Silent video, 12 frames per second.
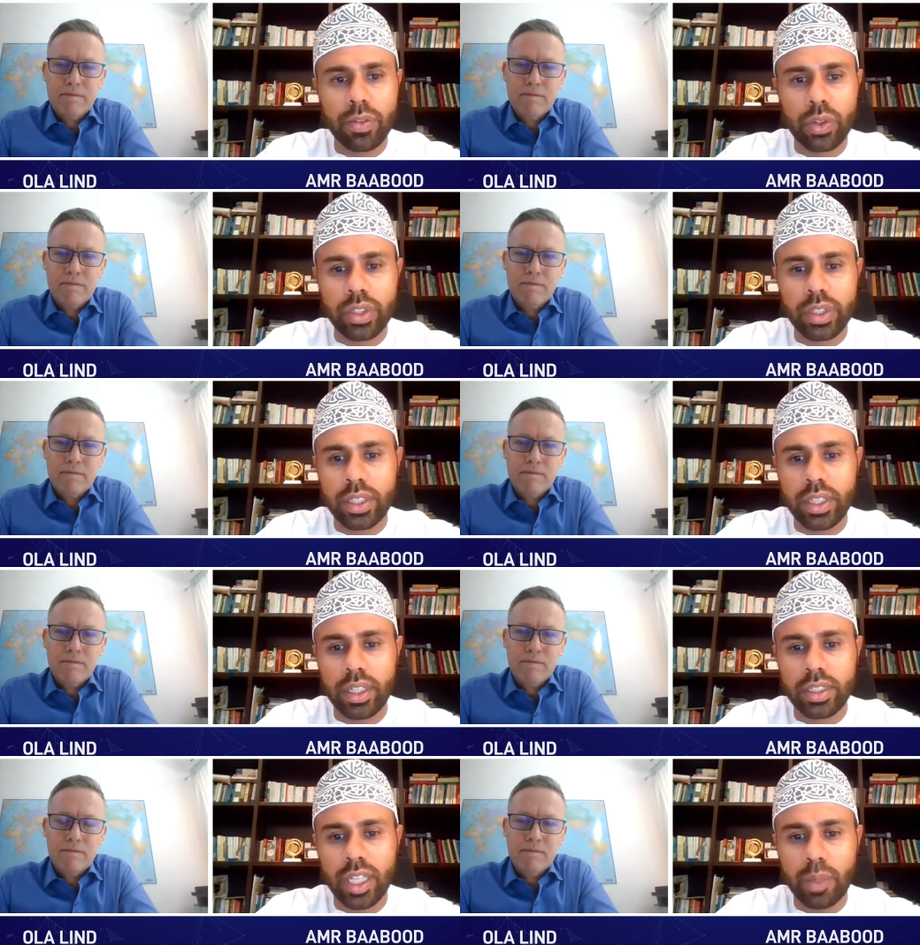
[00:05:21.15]
Speaker 1: Of course,
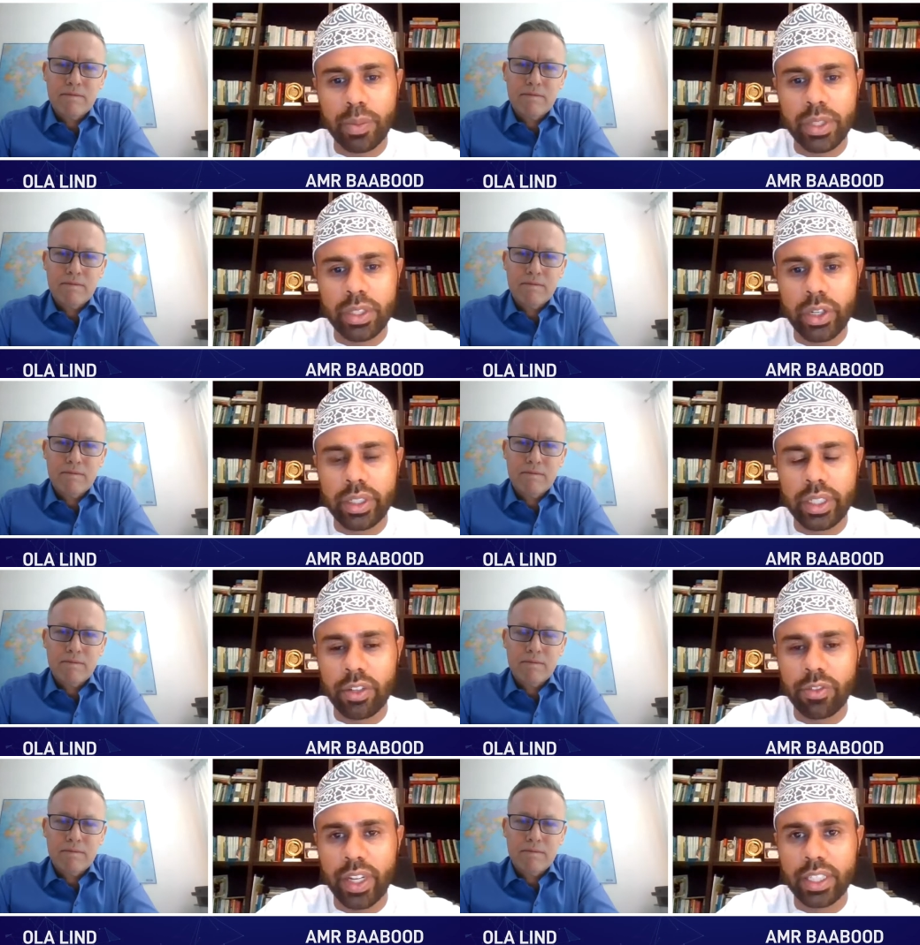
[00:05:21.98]
uh,
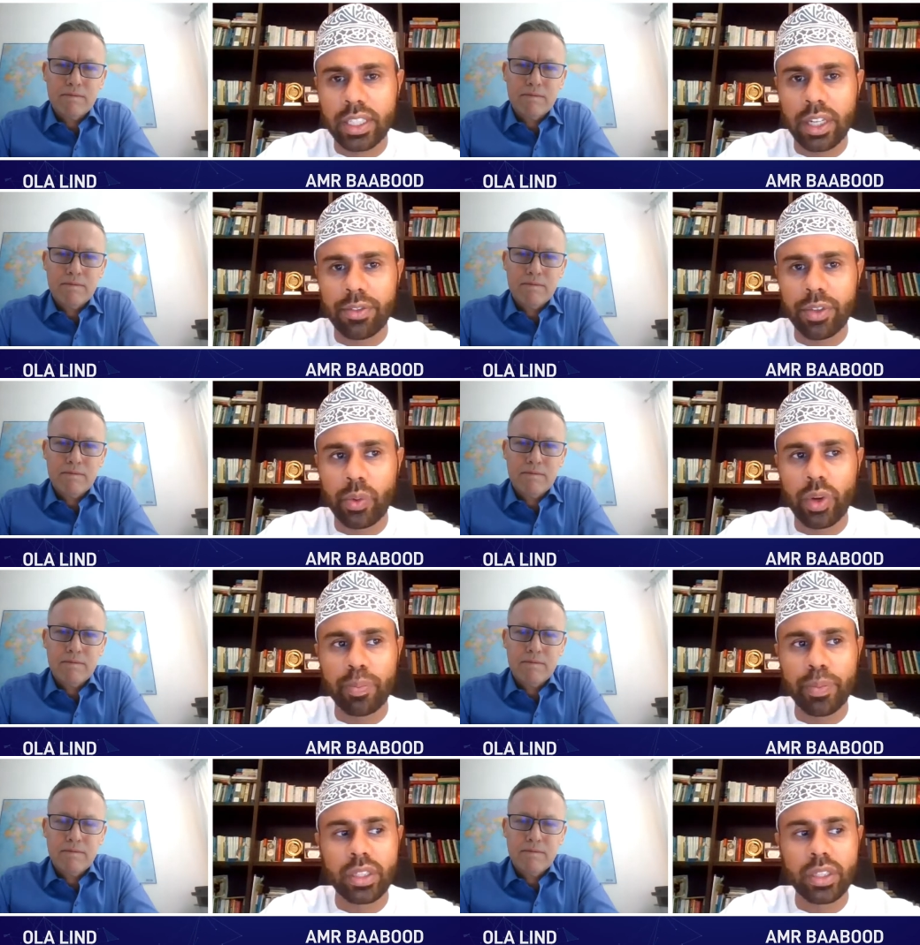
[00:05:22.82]
cybersecurity affects
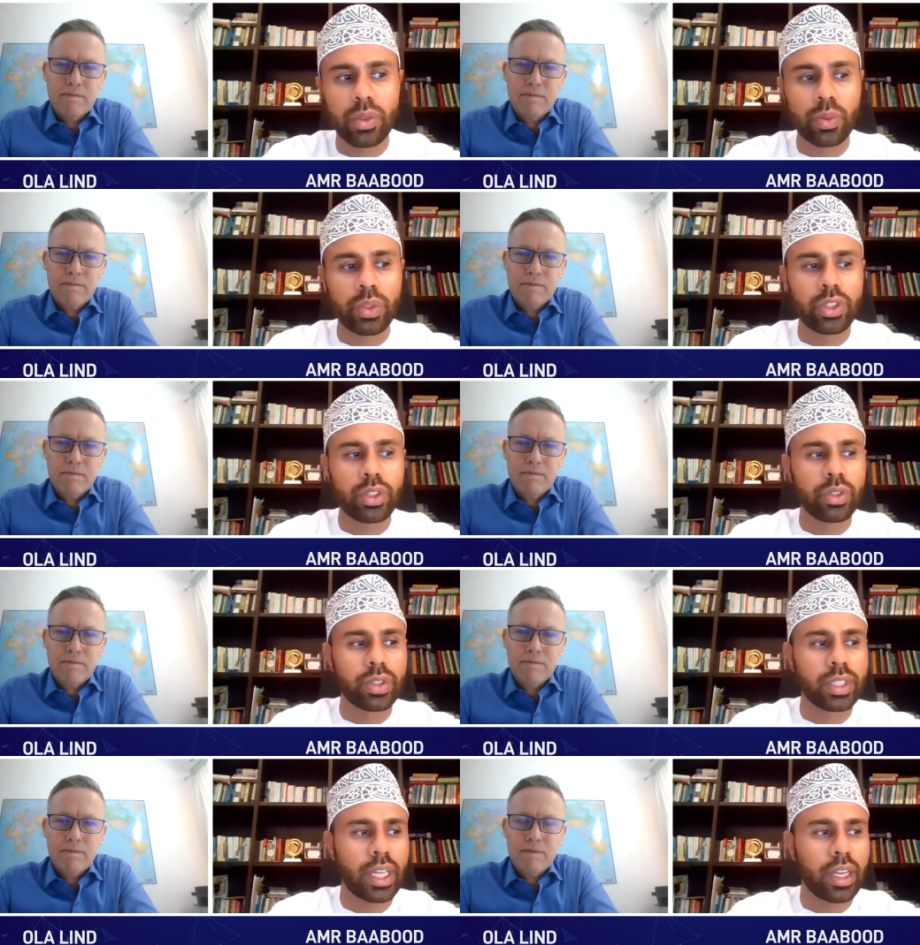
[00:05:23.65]
everyone, but who would
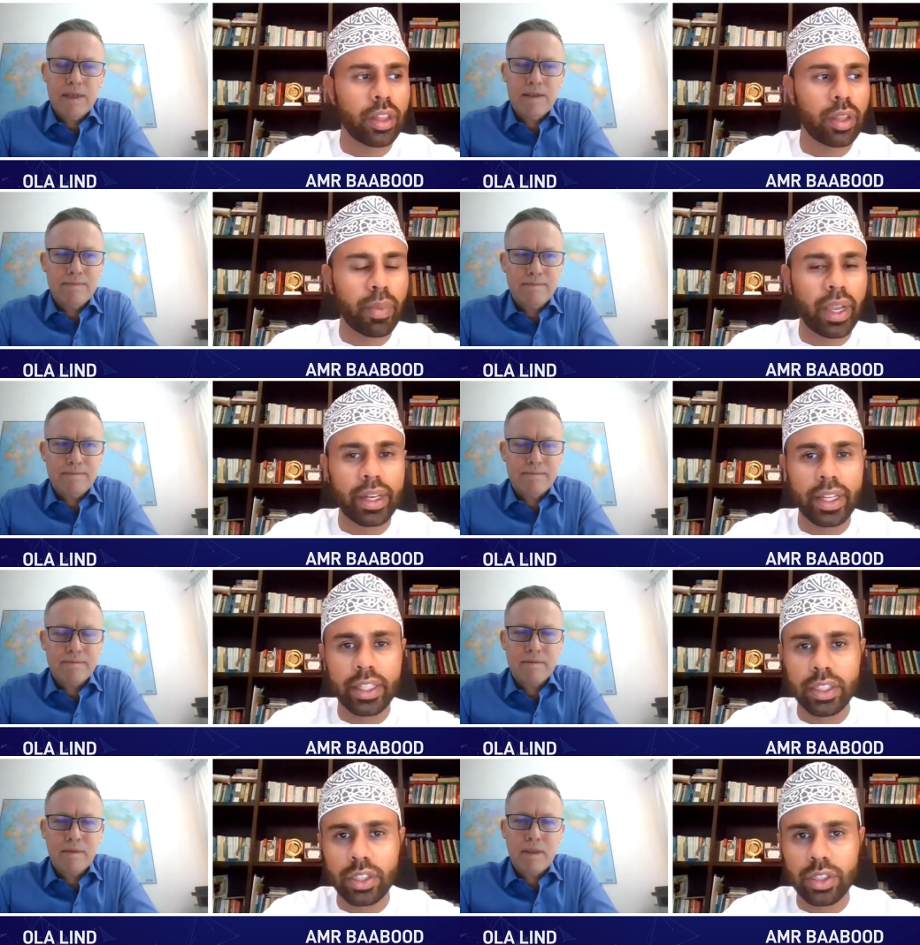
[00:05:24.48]
you say are the main
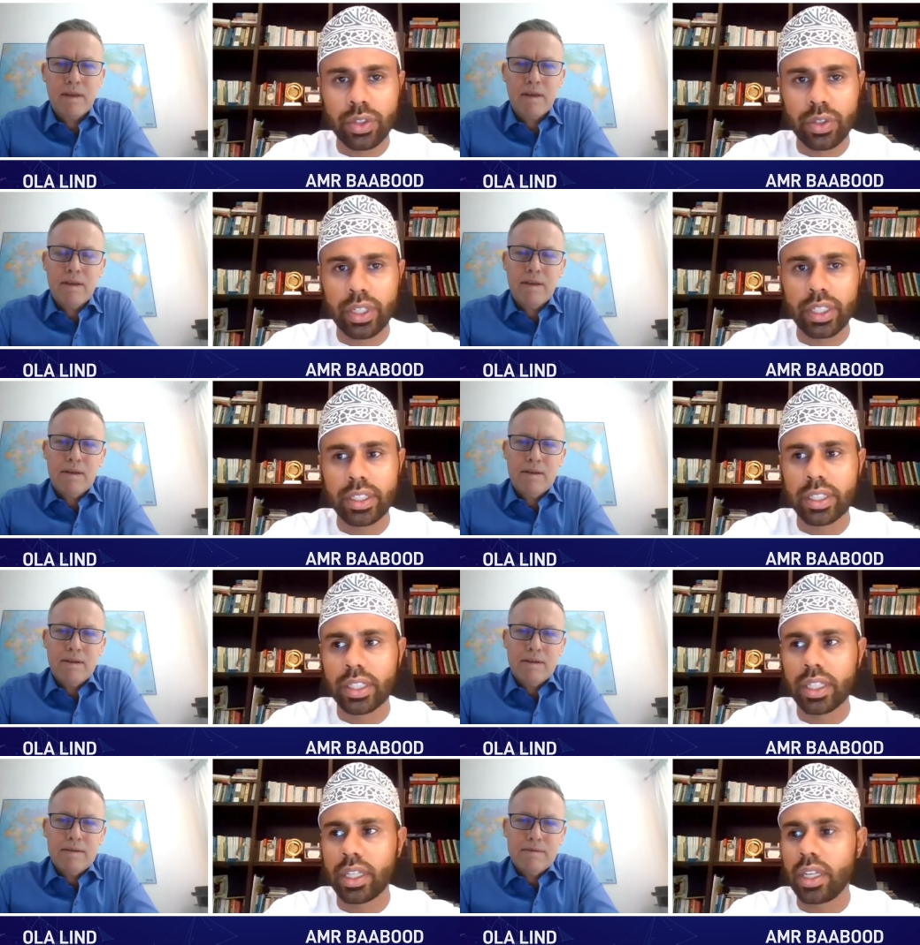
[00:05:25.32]

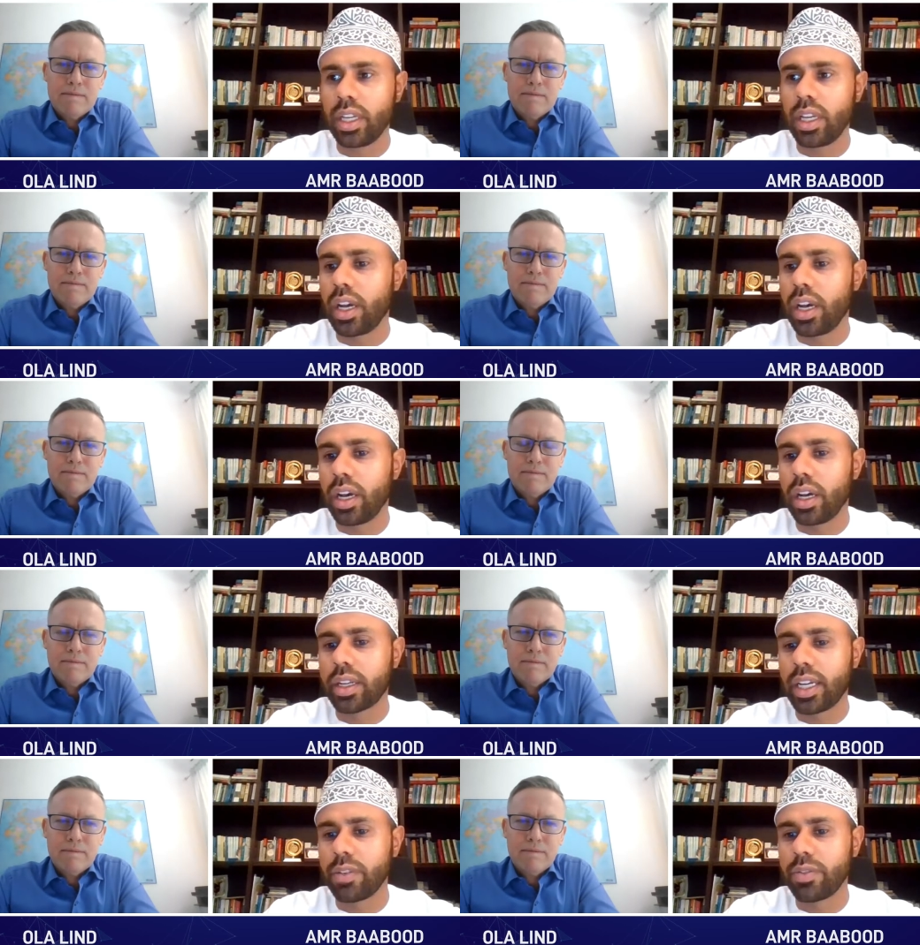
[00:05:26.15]
industries,
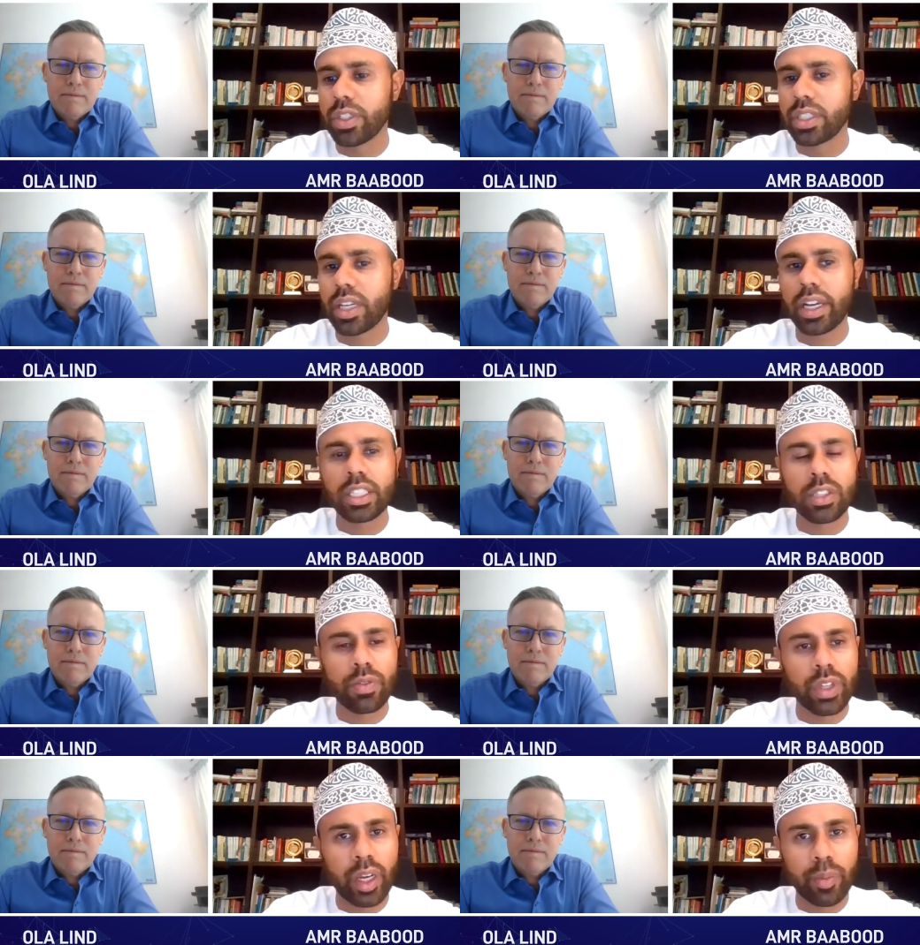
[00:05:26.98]
uh, kind of the size
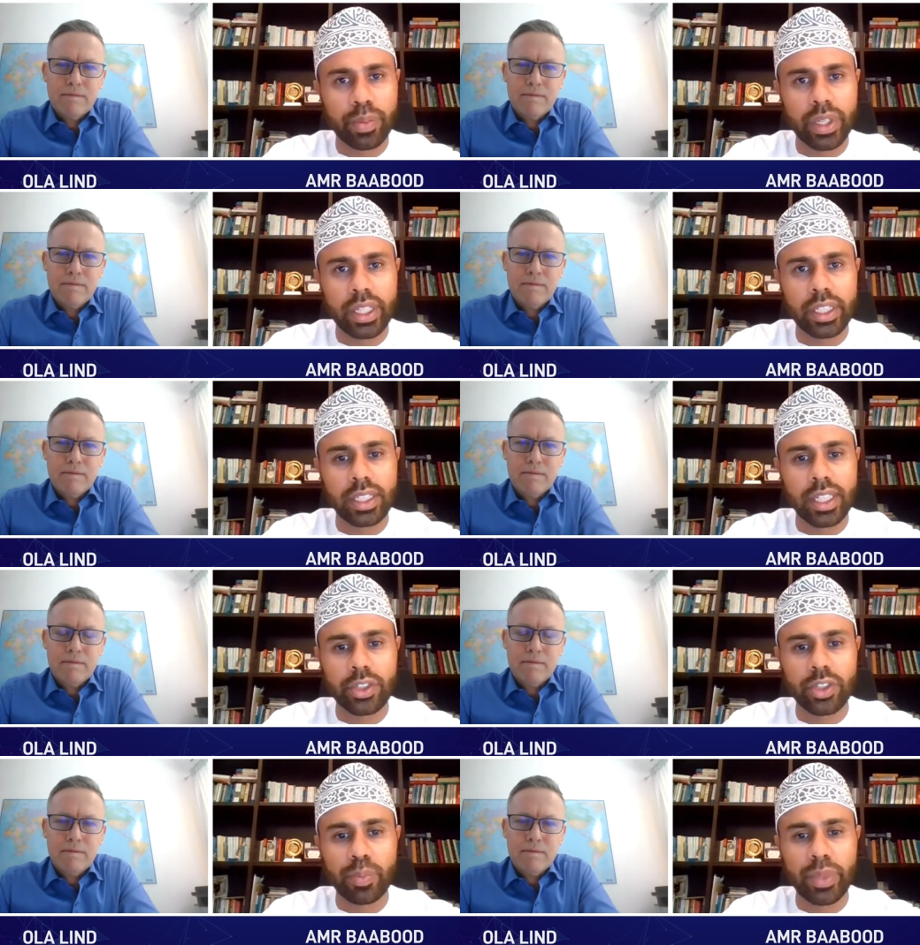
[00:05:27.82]
of the companies
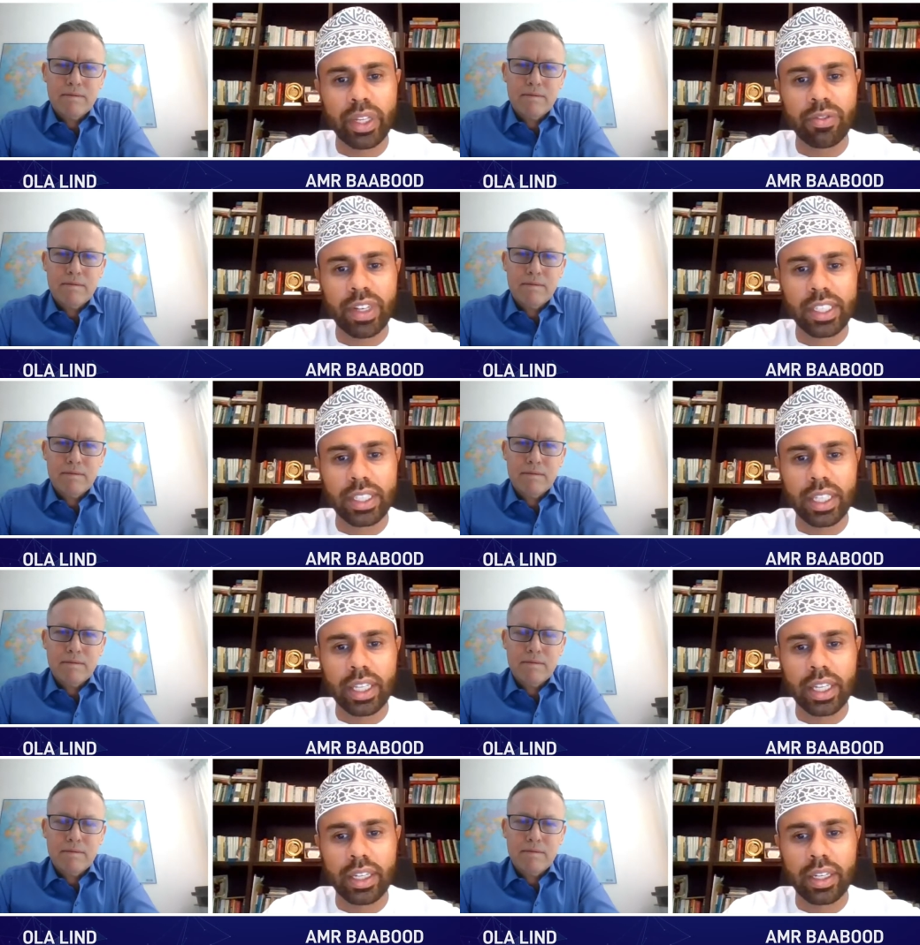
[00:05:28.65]
that should be
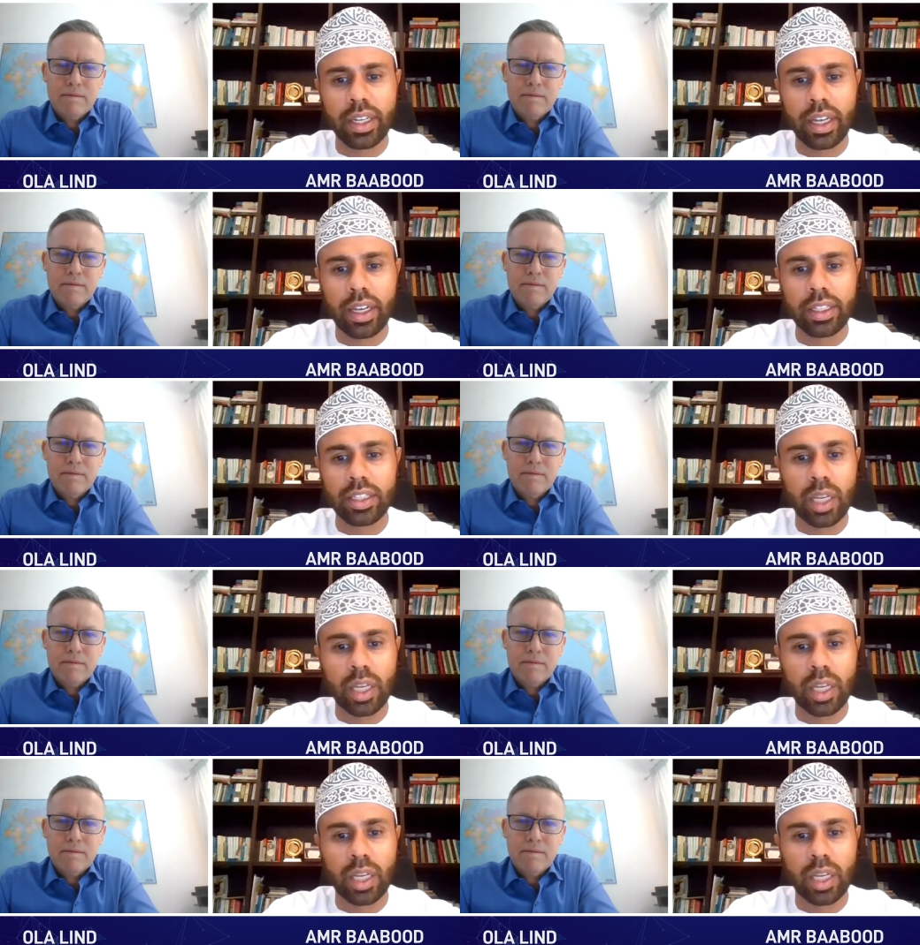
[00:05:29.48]
investing in uh,